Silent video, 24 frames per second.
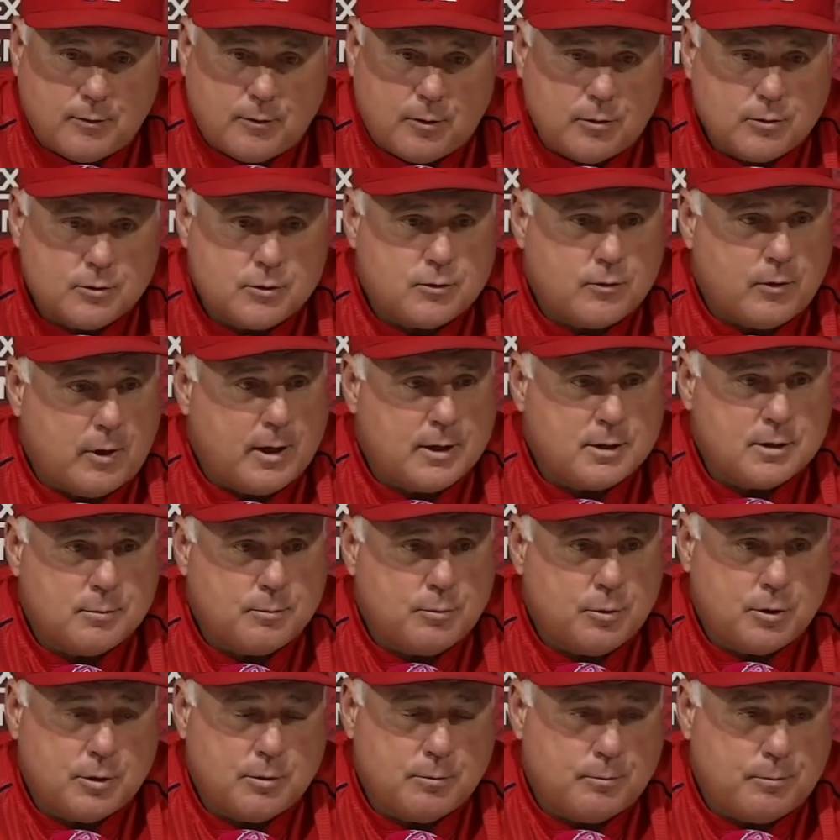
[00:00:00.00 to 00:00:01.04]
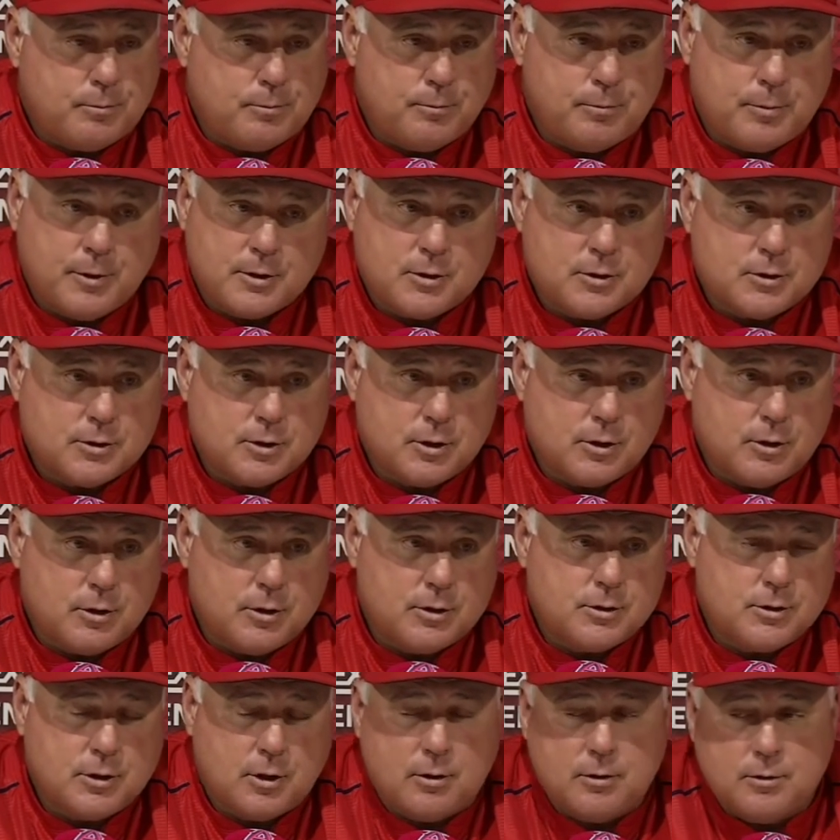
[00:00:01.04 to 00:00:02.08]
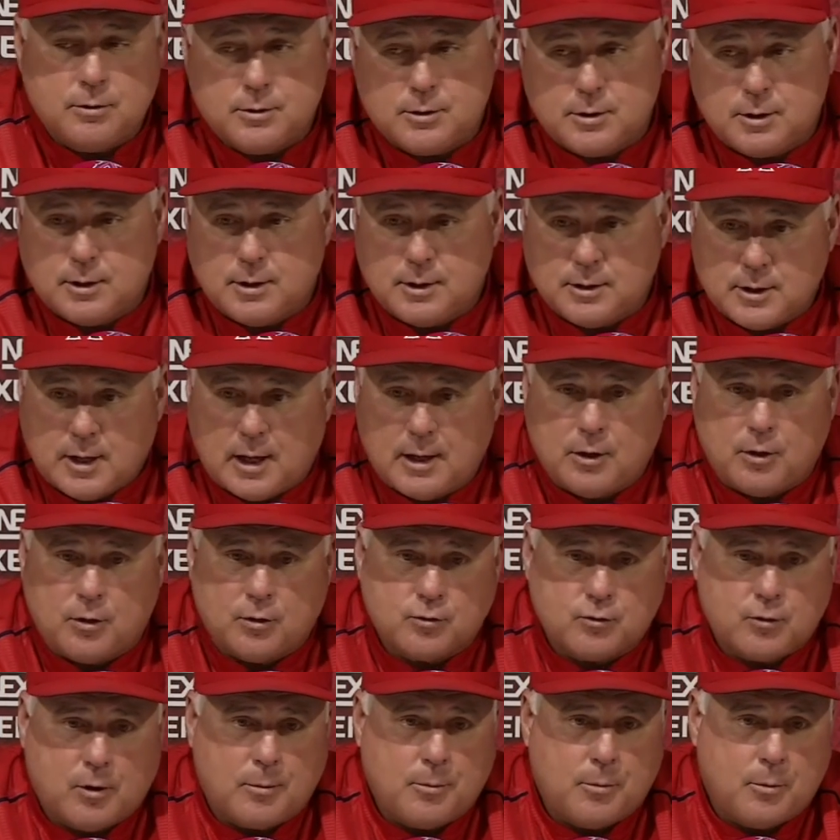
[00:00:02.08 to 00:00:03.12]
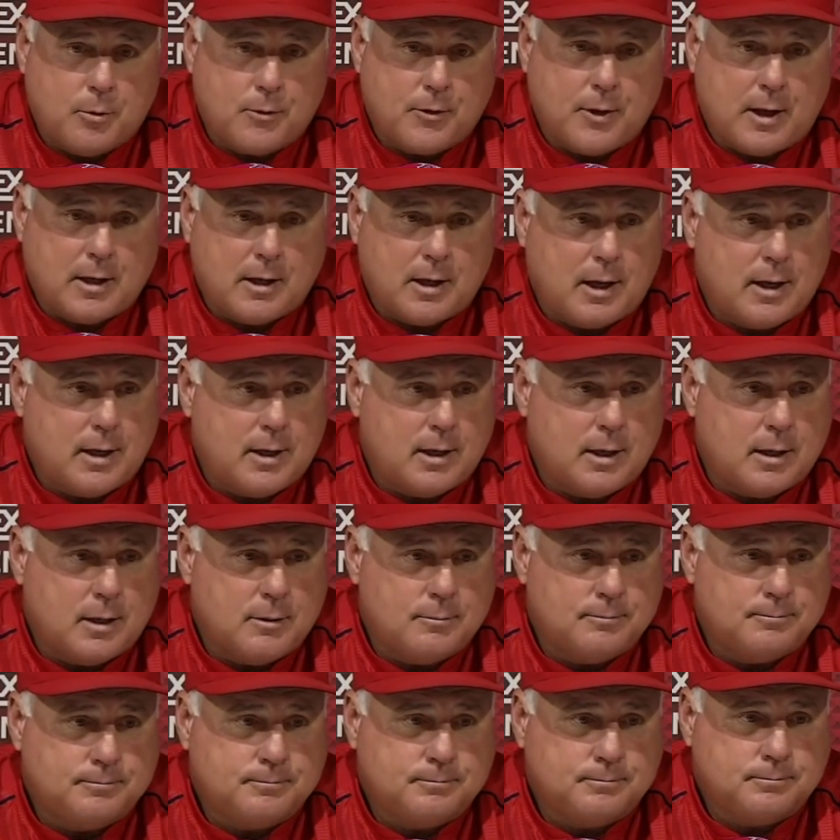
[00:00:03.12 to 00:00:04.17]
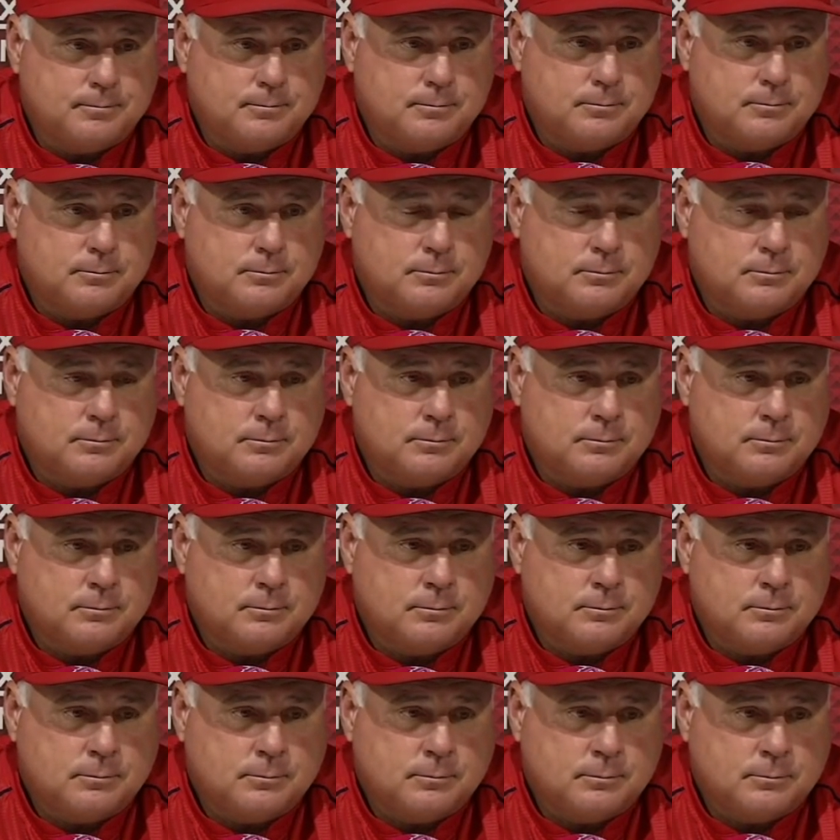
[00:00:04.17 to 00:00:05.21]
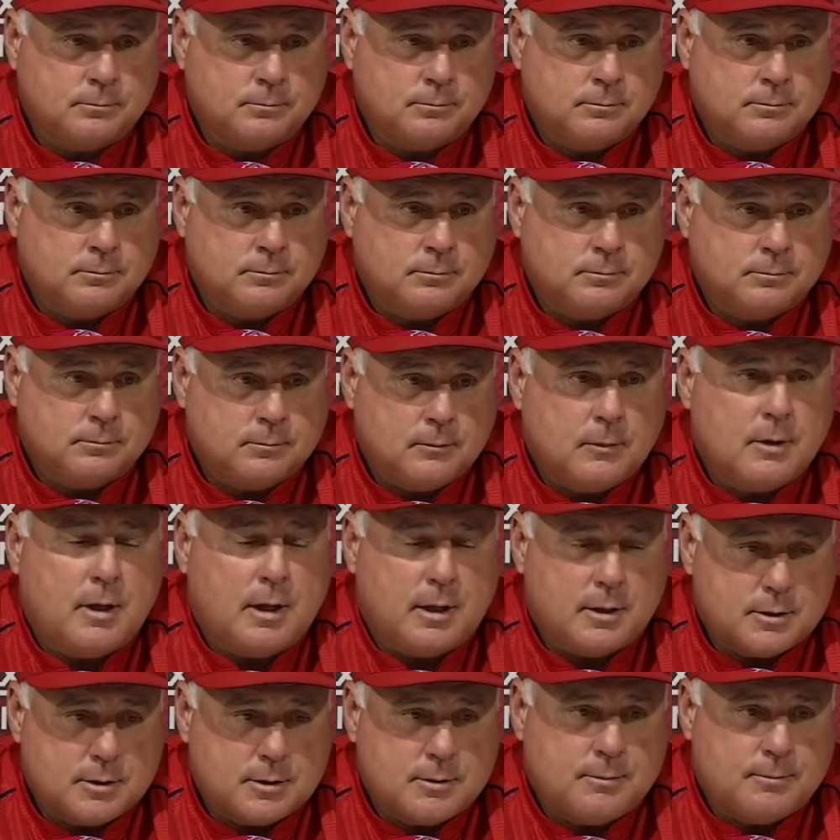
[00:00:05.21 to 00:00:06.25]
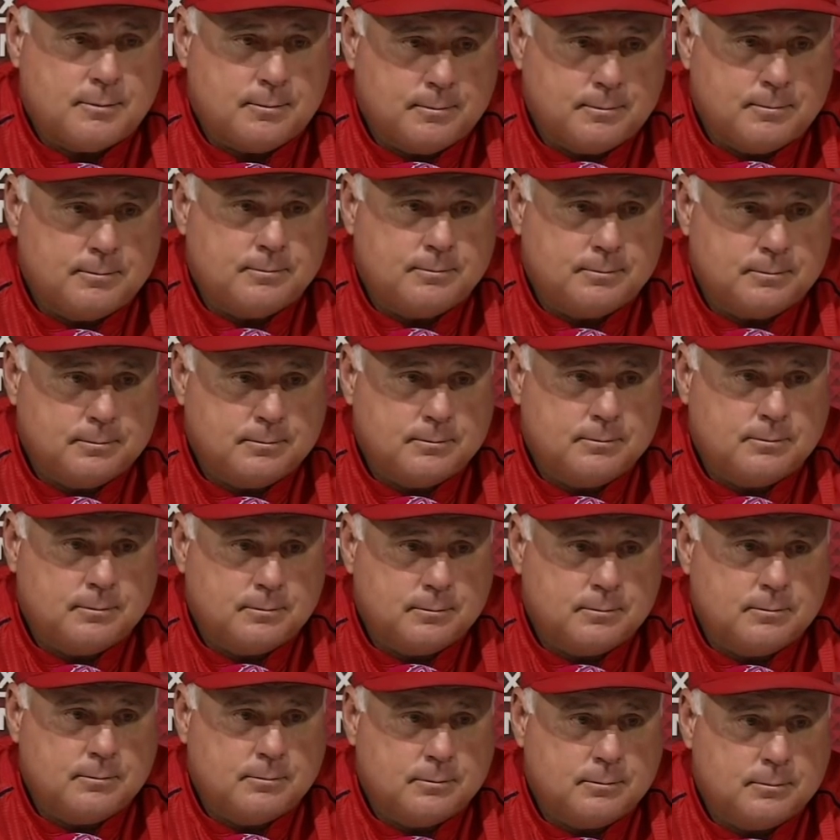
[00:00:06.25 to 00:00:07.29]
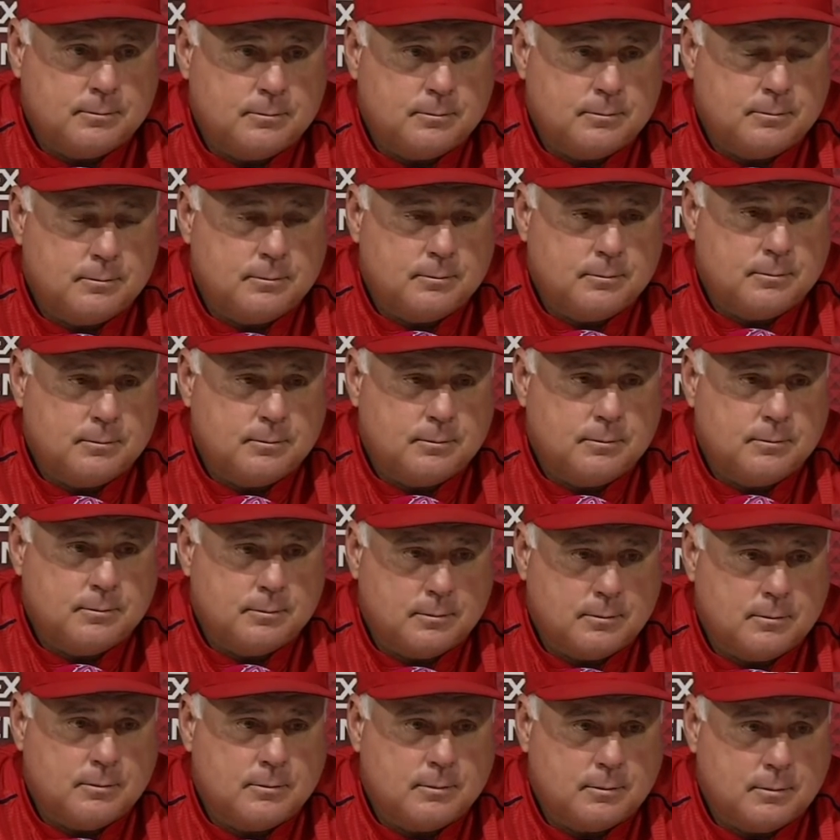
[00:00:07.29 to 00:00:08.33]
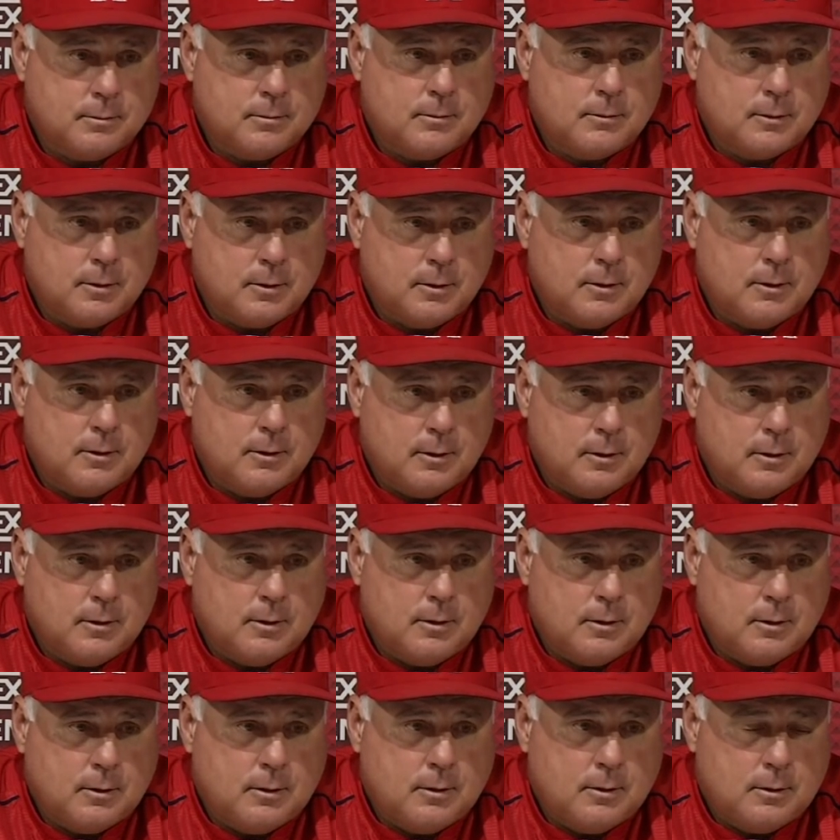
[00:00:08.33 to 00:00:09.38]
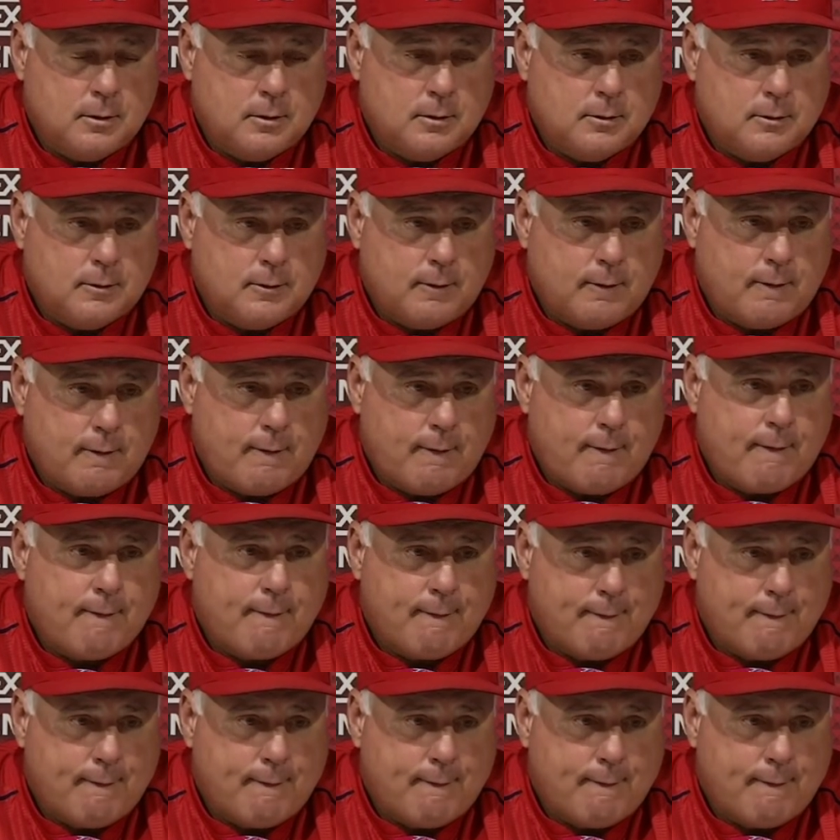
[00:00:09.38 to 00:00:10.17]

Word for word: throwing strikes and putting pitches in good zones, and he's had a little trouble with that lately. Was Houston Street available tonight? Yes. And another solid start for Matt Shoemaker. How impressed have you been